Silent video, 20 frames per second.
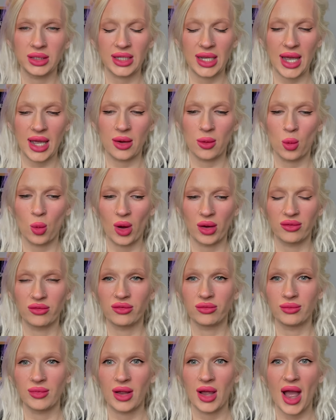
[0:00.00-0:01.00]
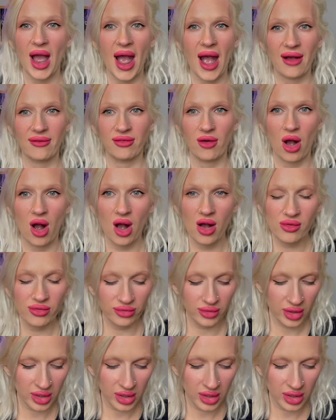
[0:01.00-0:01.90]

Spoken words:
get one half off.